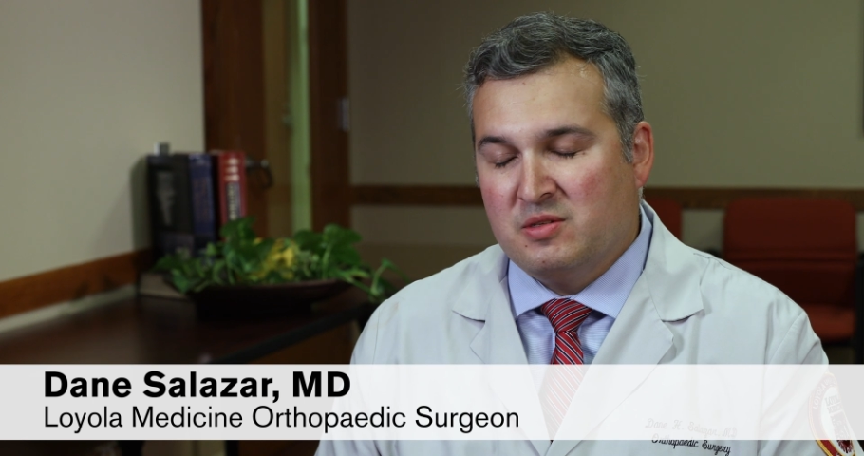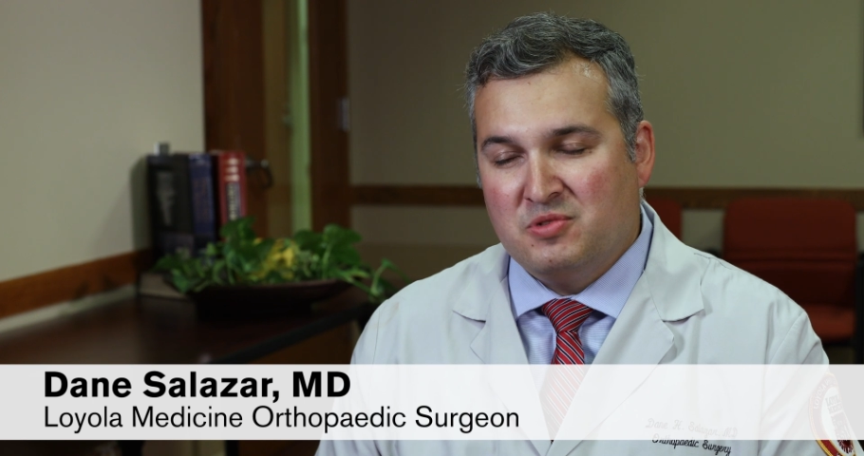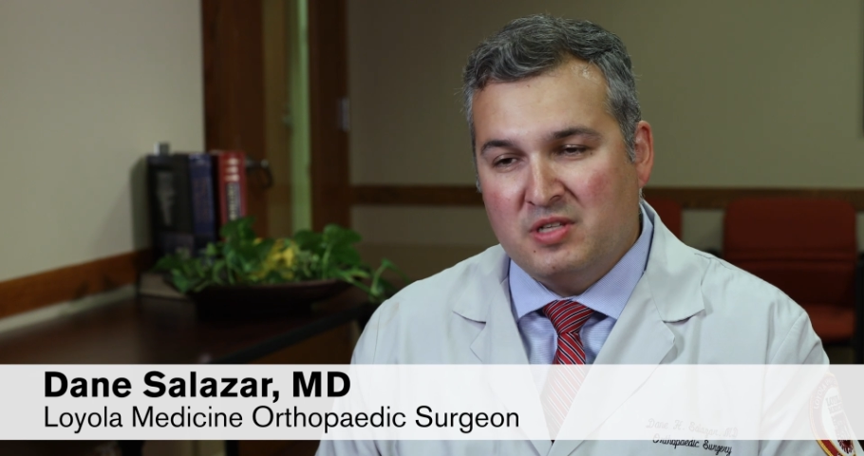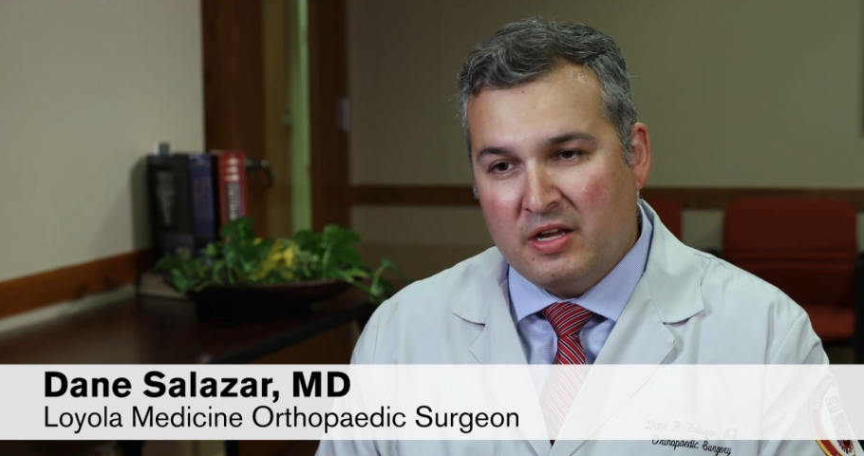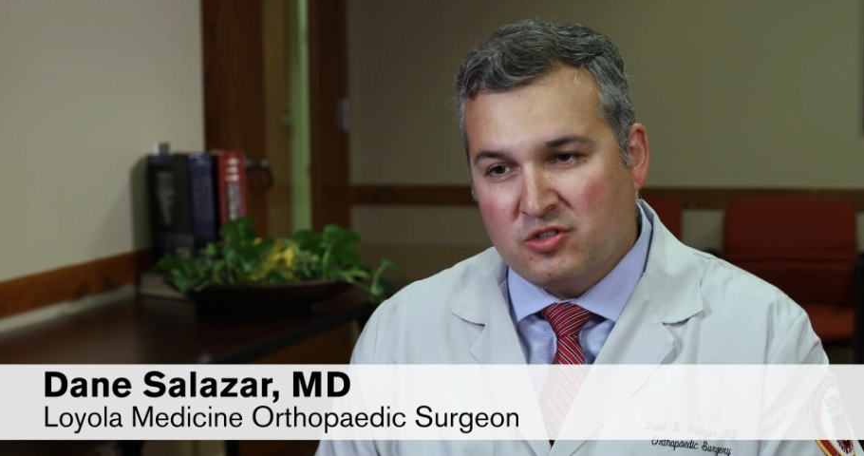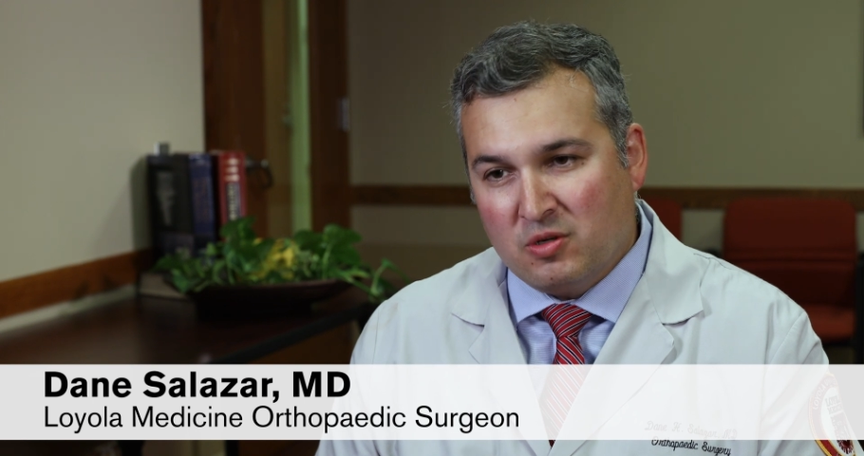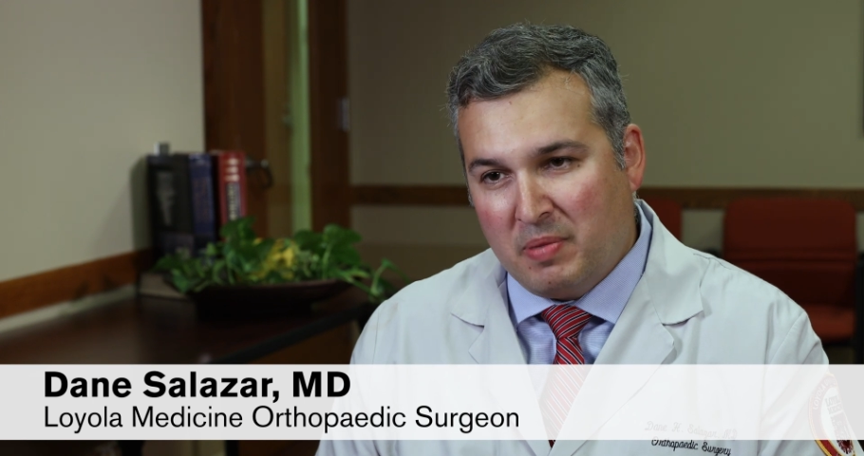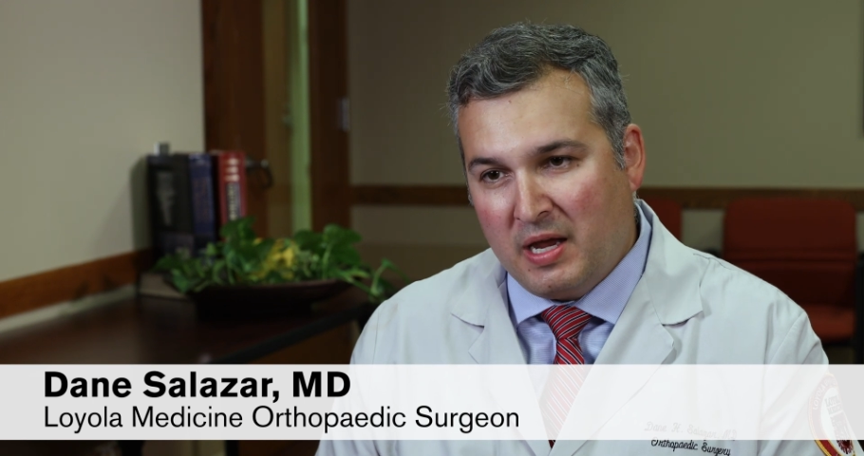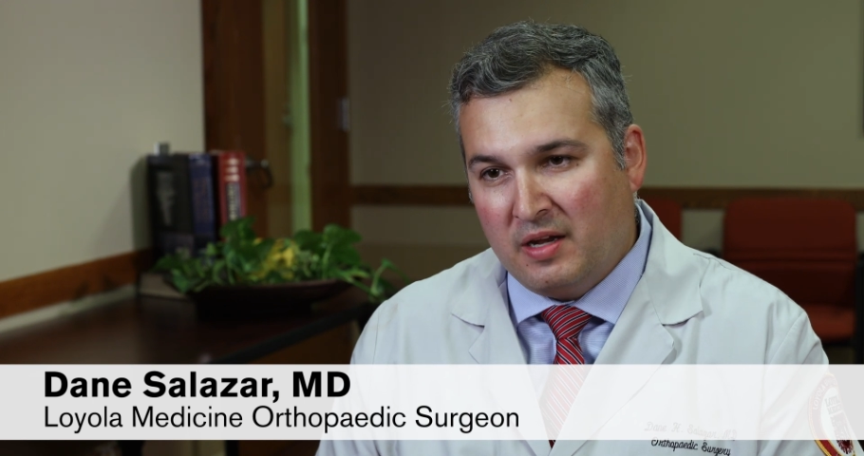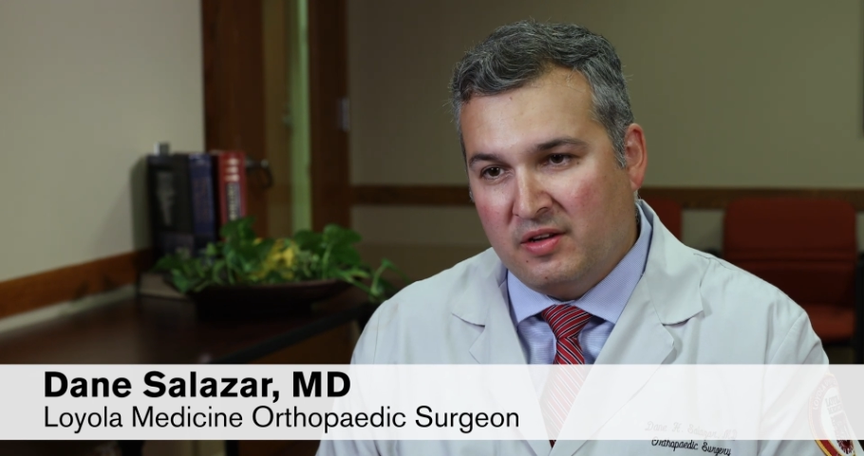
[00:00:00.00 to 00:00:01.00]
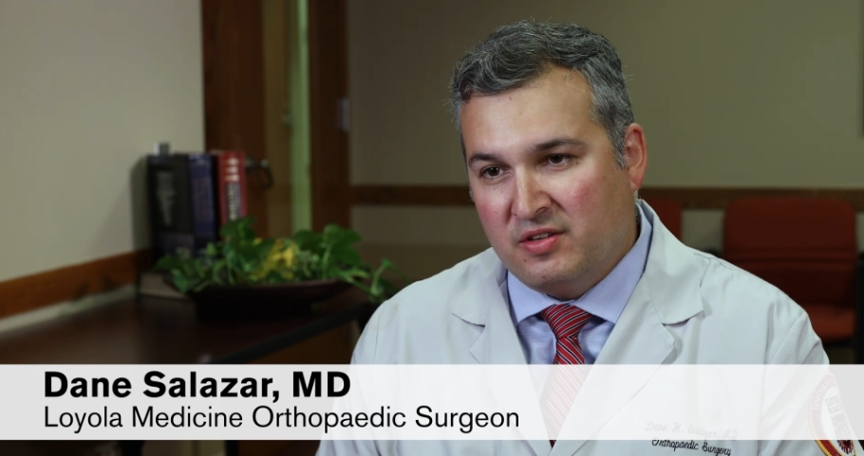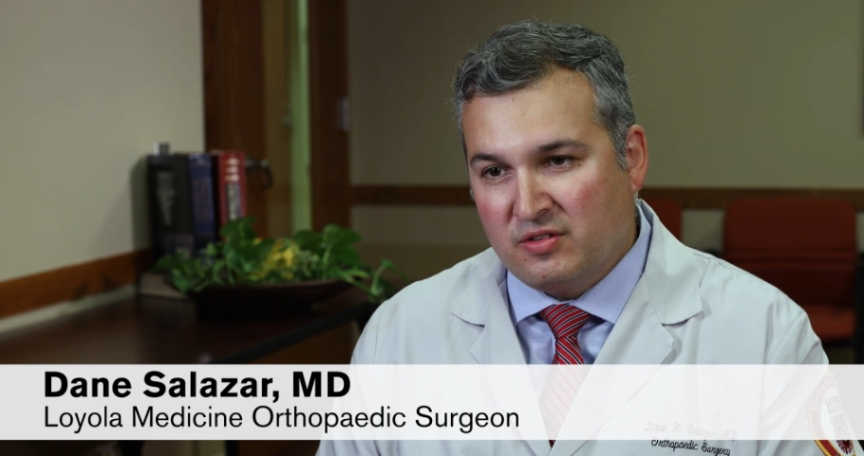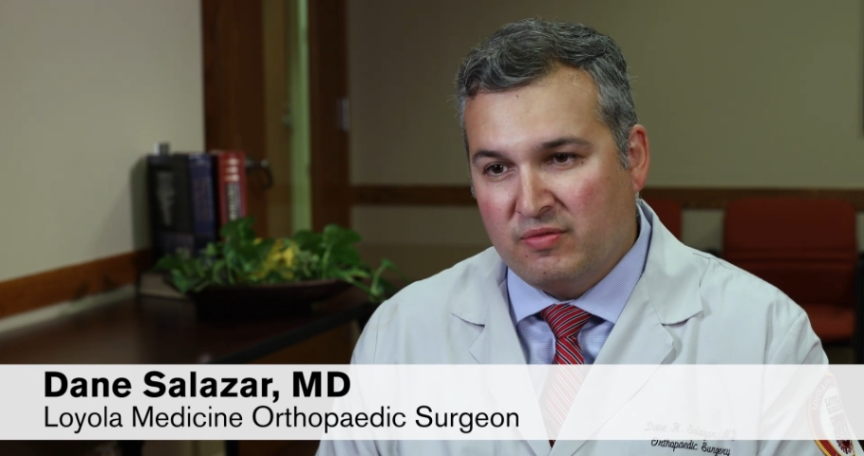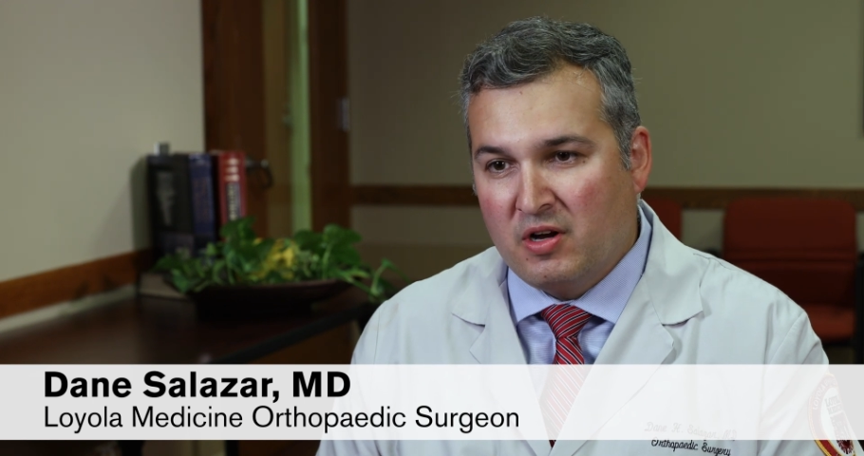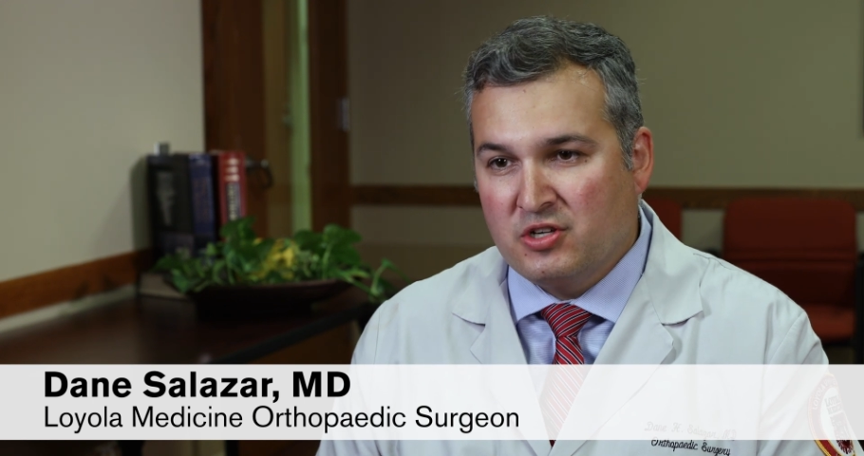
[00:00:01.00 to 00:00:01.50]
substantial pain and
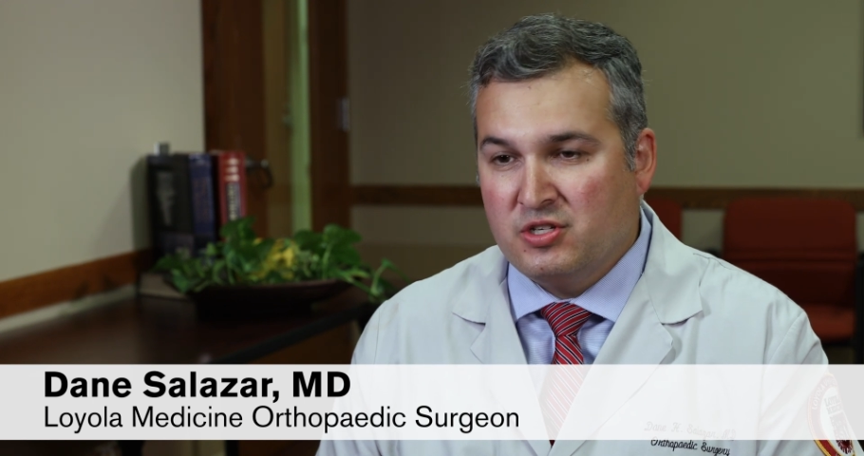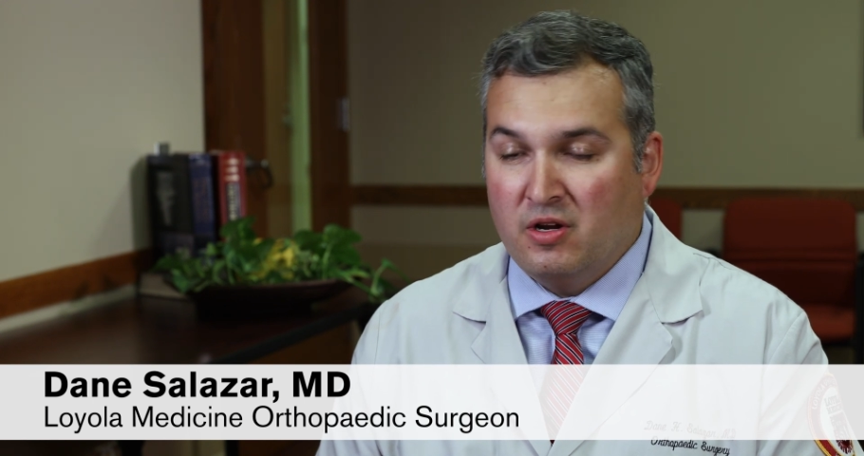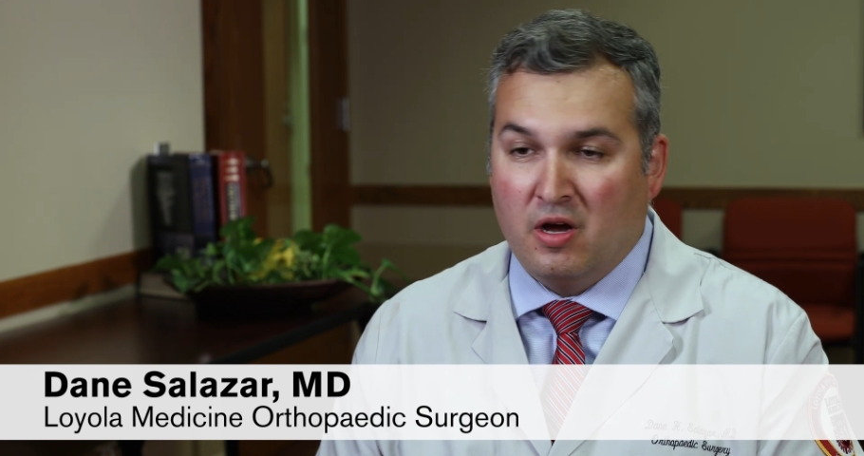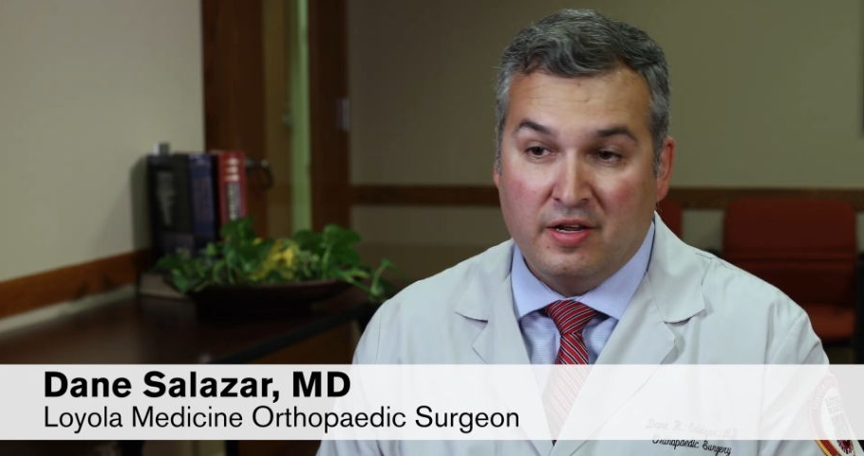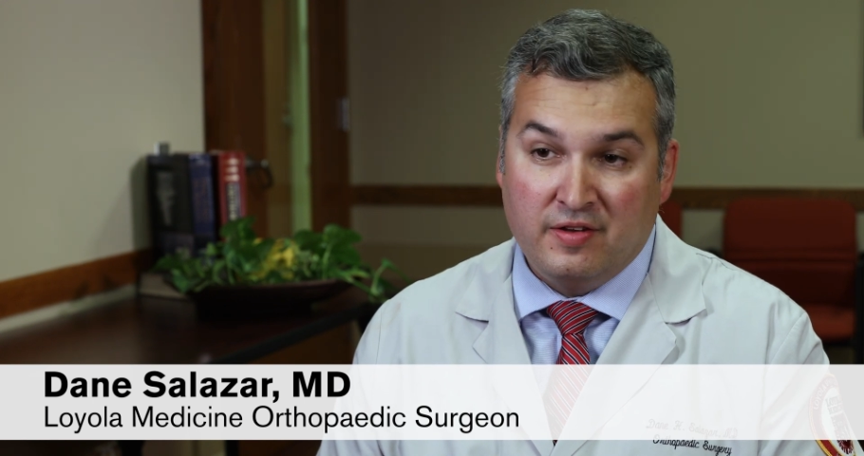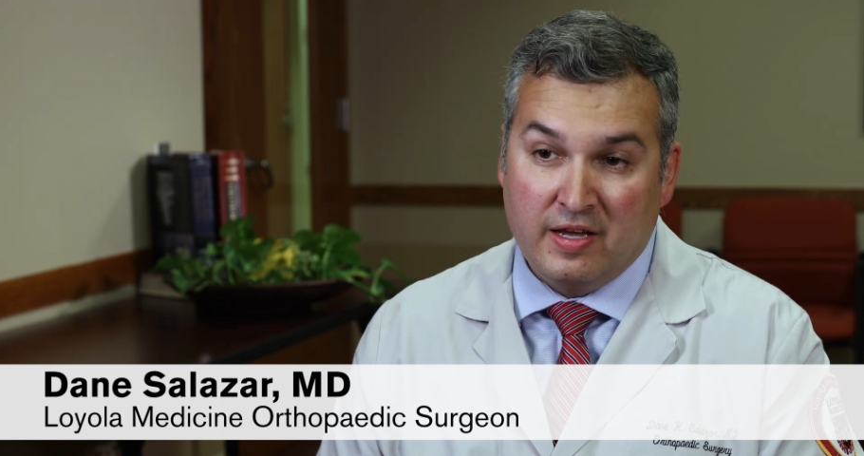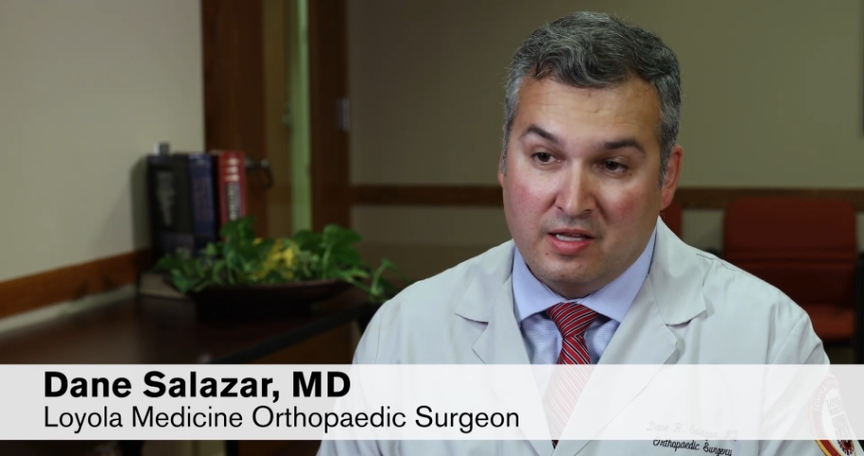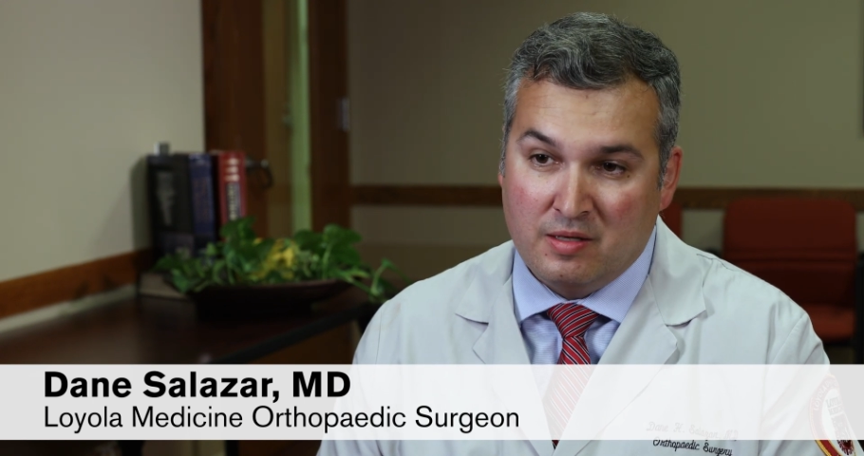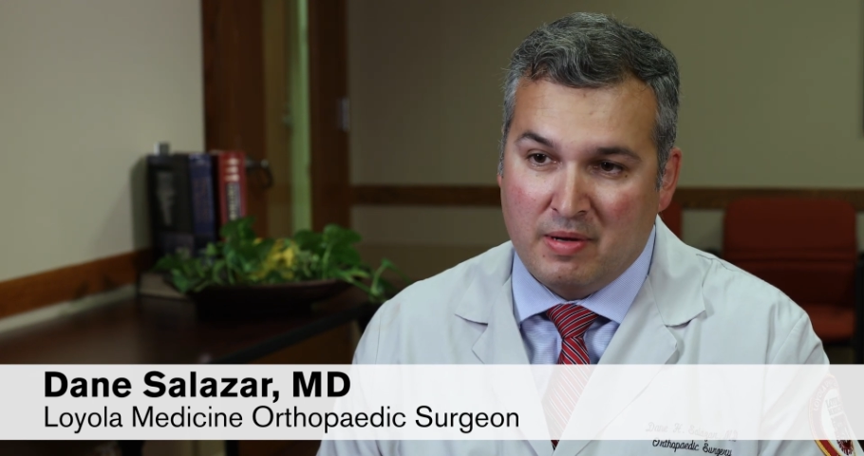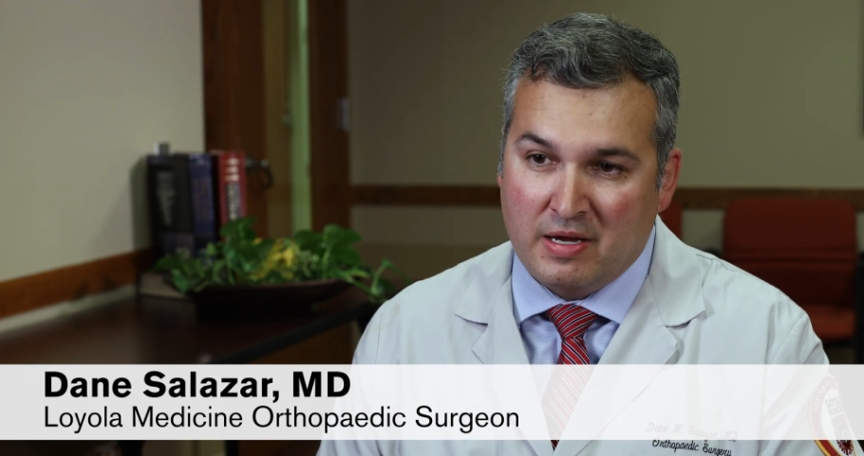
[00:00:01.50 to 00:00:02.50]
dysfunction on a daily